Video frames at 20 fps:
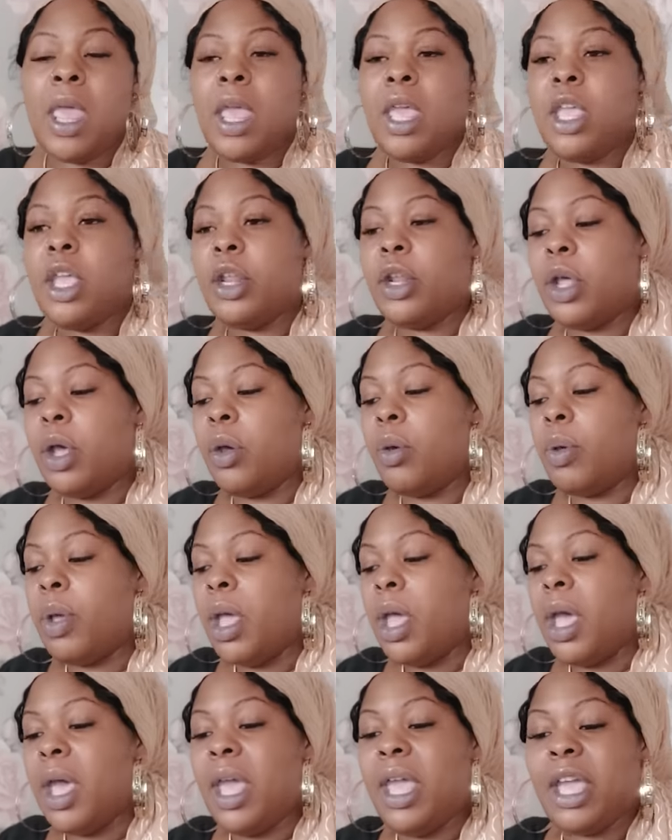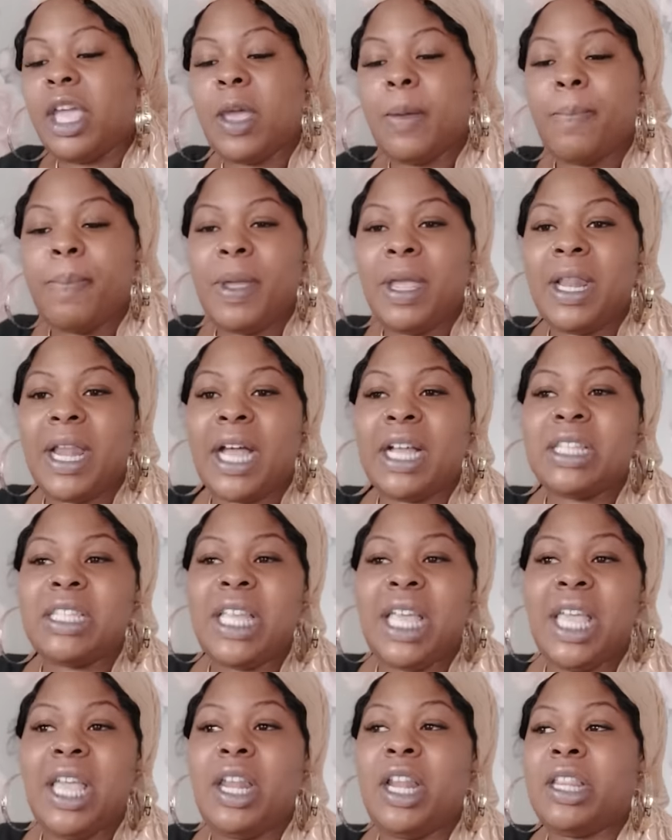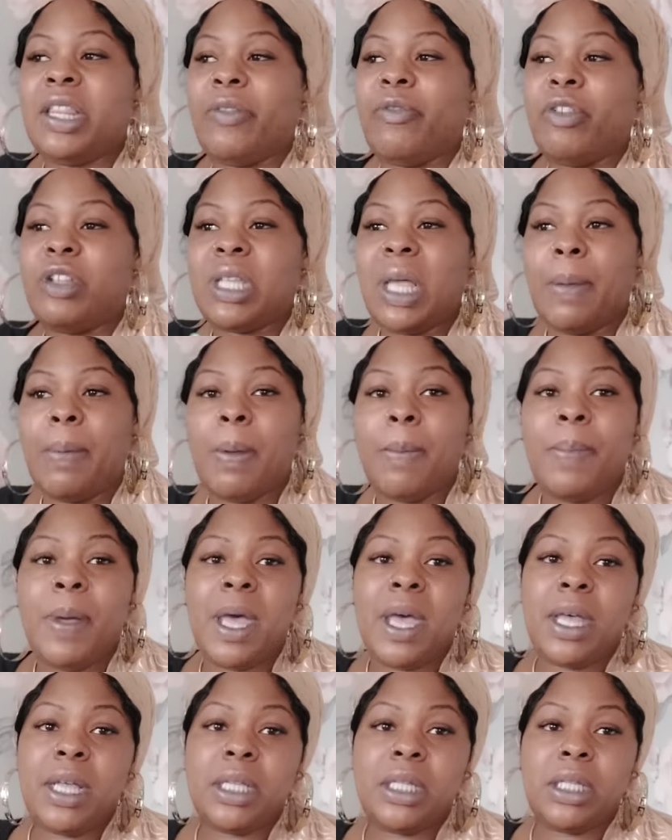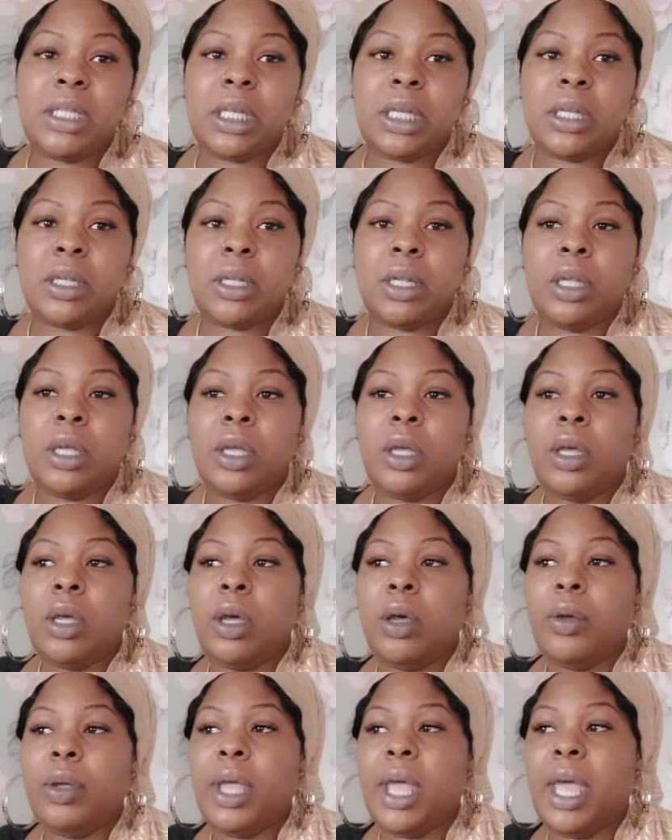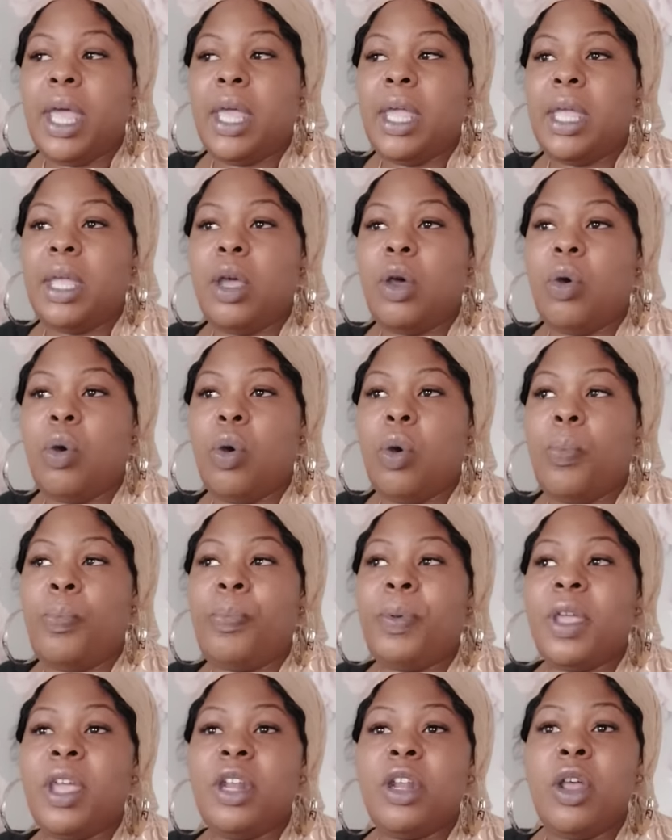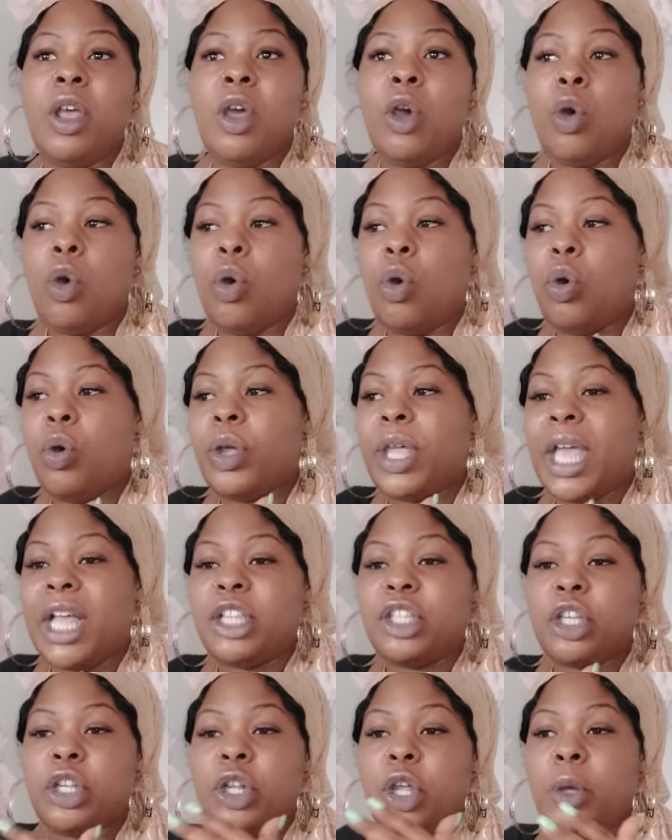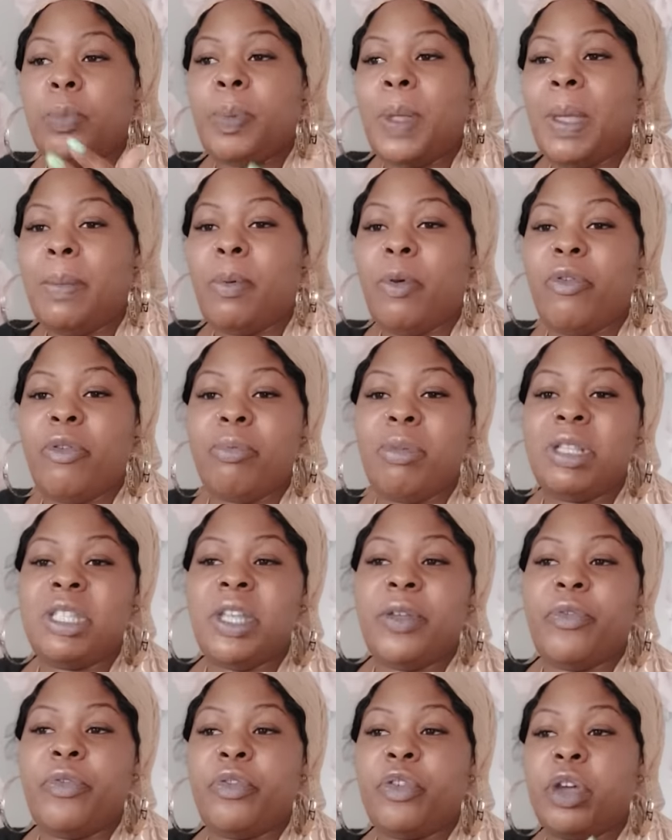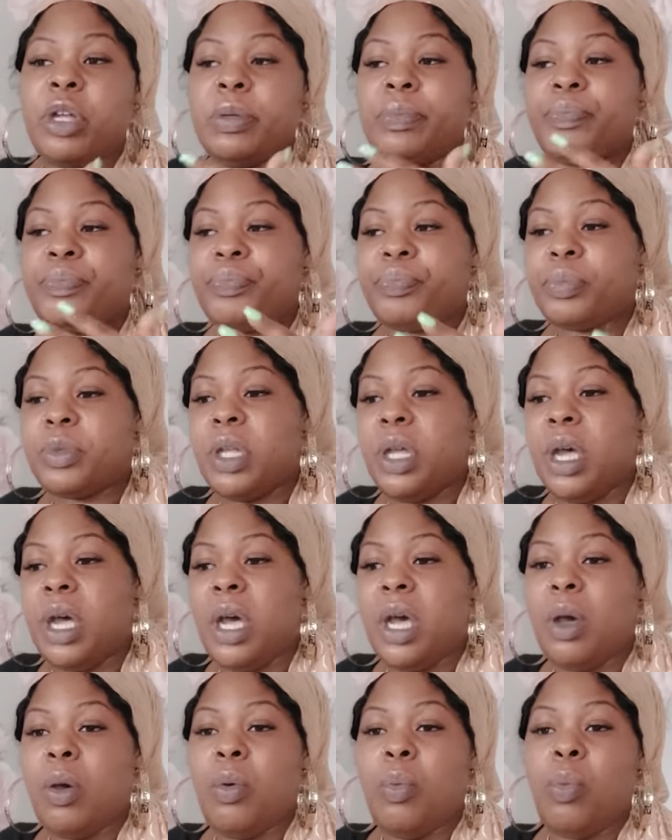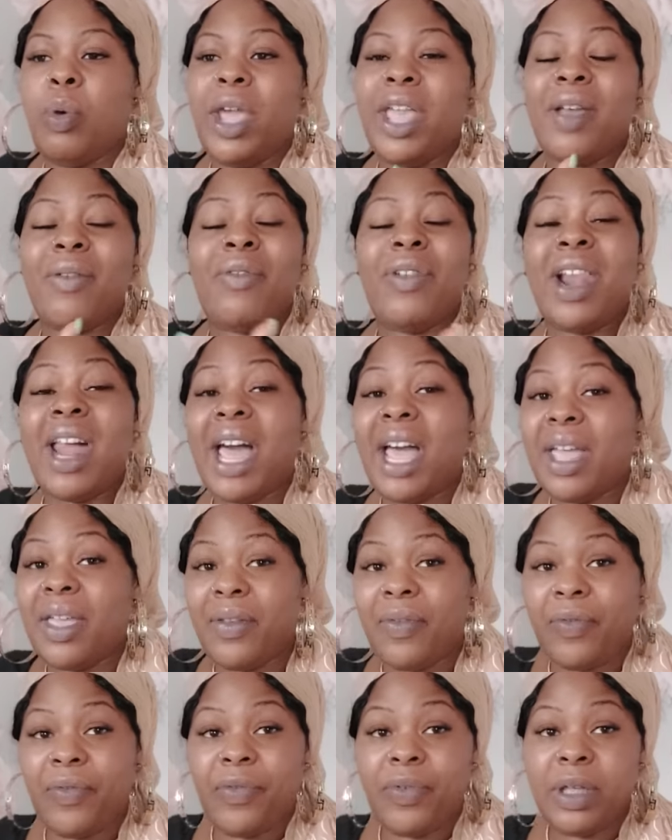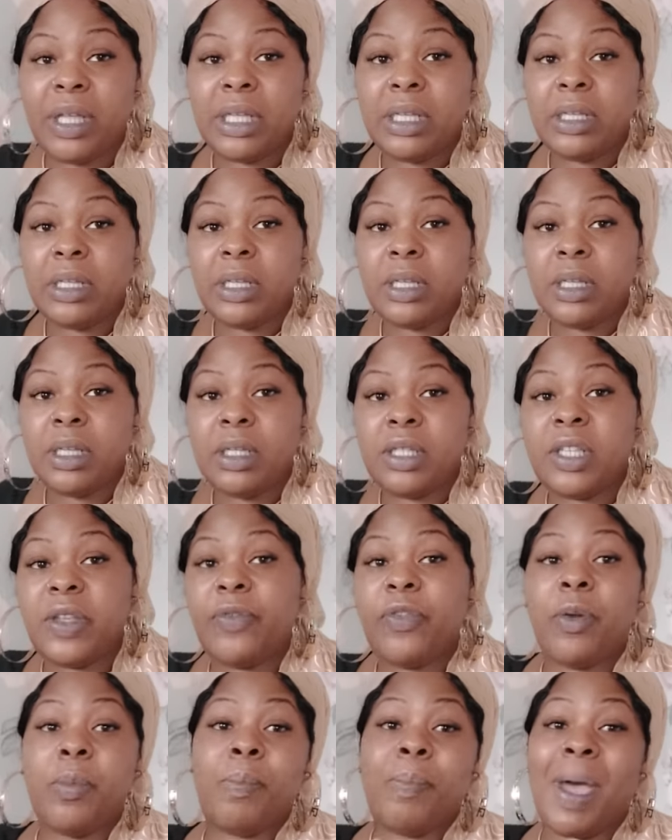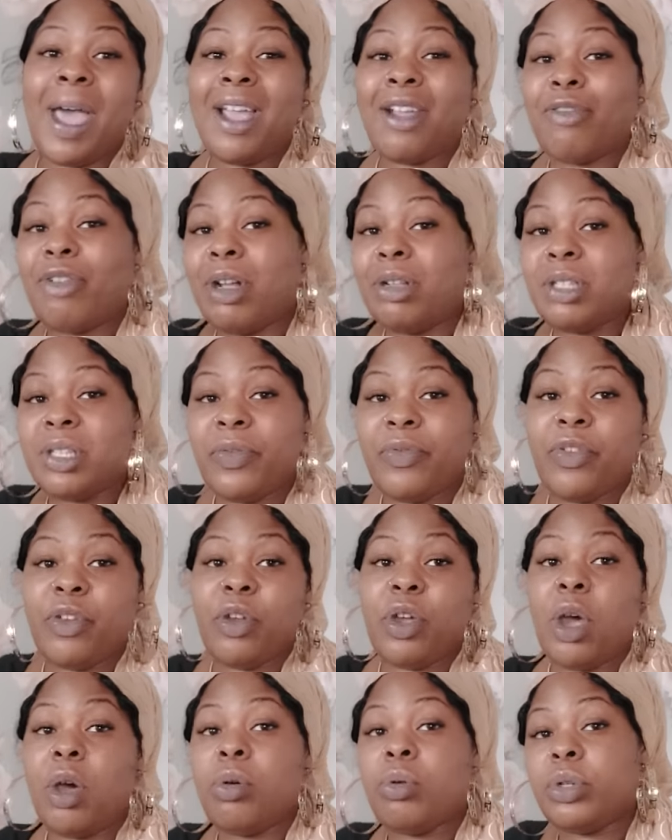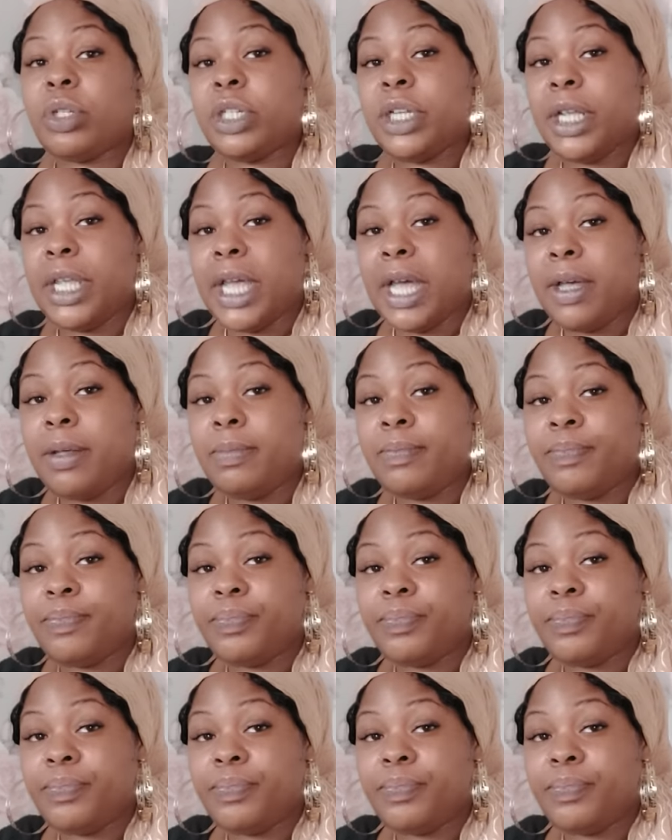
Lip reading: You know, it could be like dating a different type of person, okay? Or being or getting to know people from a different way of life, different background, different culture, yeah?